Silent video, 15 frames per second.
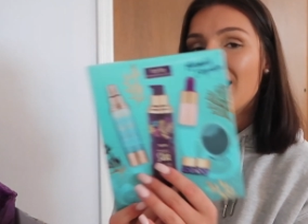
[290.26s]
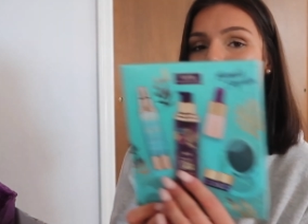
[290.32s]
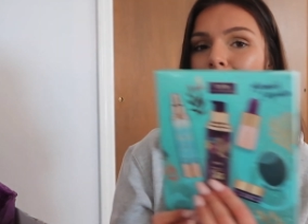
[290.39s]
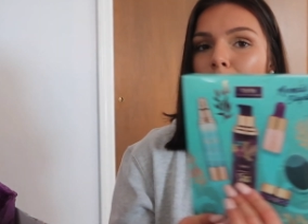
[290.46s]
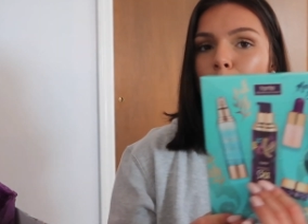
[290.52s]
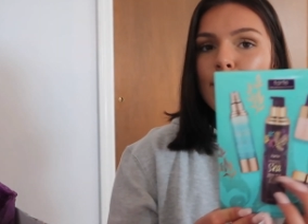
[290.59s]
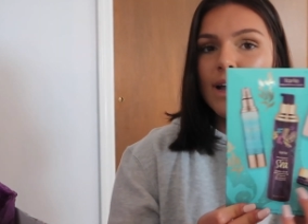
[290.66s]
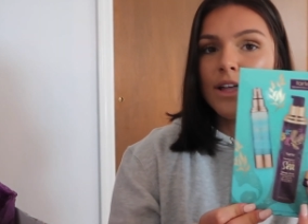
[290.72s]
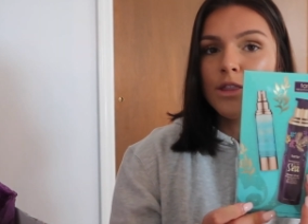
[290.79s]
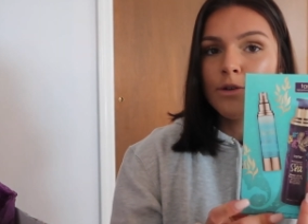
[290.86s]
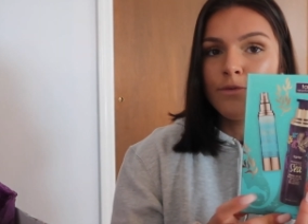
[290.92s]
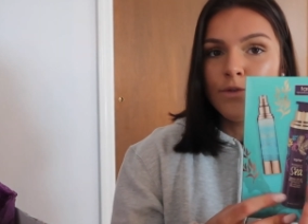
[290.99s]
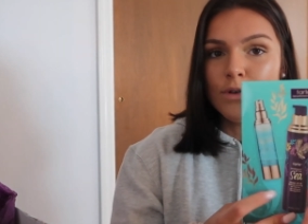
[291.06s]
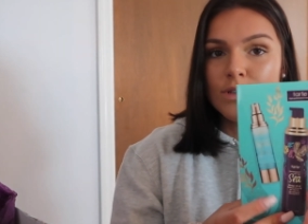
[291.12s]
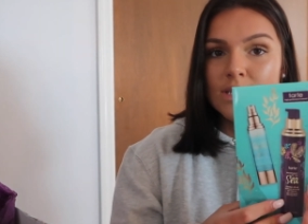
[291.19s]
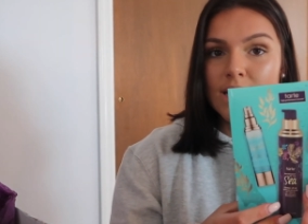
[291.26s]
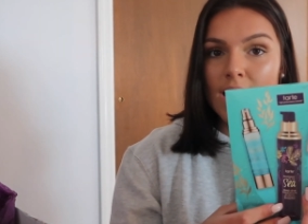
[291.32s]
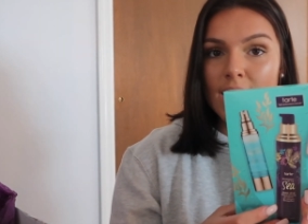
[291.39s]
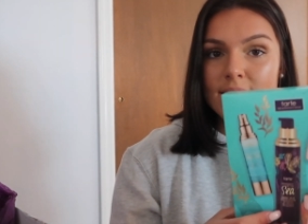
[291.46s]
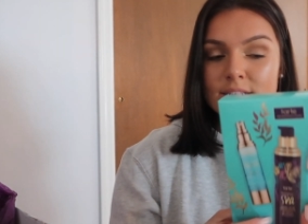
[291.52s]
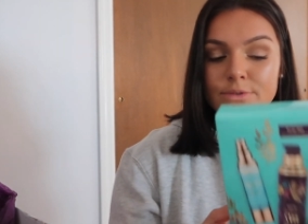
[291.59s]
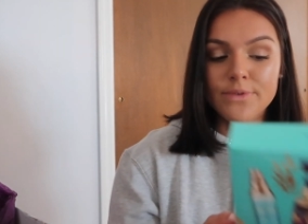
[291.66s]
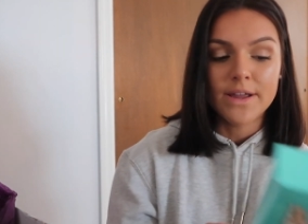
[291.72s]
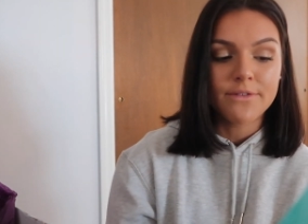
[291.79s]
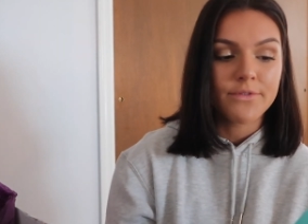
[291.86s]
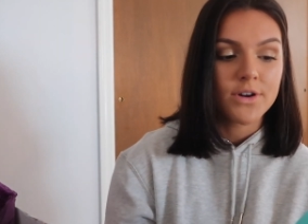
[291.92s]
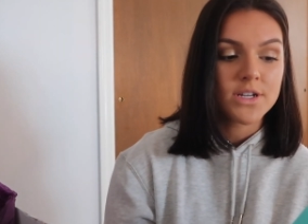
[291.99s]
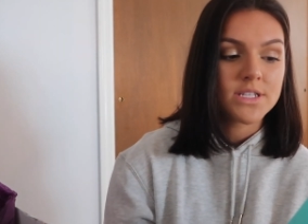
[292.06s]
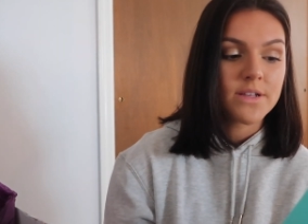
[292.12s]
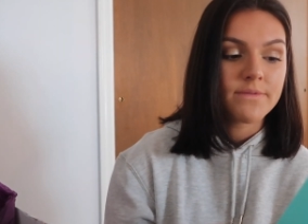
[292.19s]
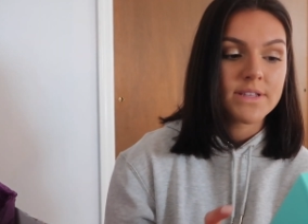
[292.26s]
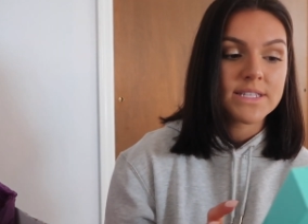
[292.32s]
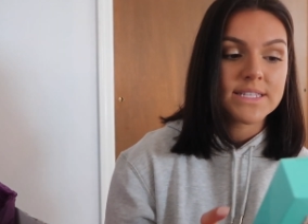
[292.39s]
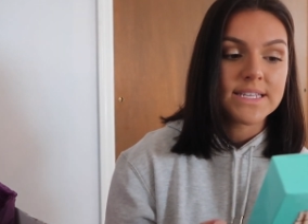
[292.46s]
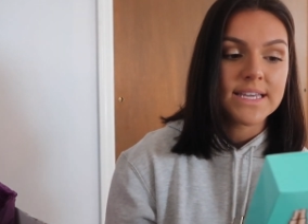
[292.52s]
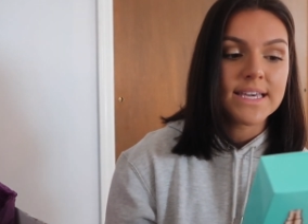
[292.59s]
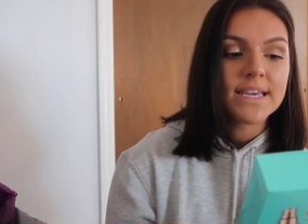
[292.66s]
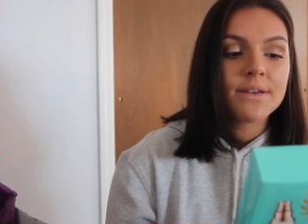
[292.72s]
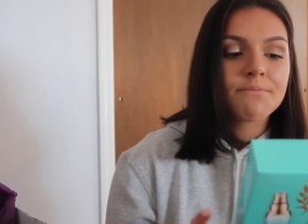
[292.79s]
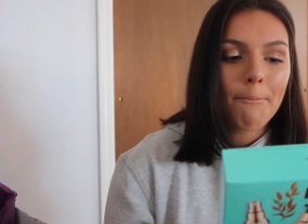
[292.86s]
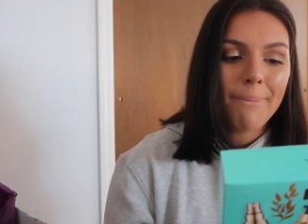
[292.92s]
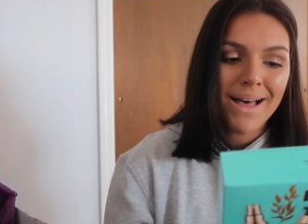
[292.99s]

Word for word: Um, I got the full size Rainforest of the Sea,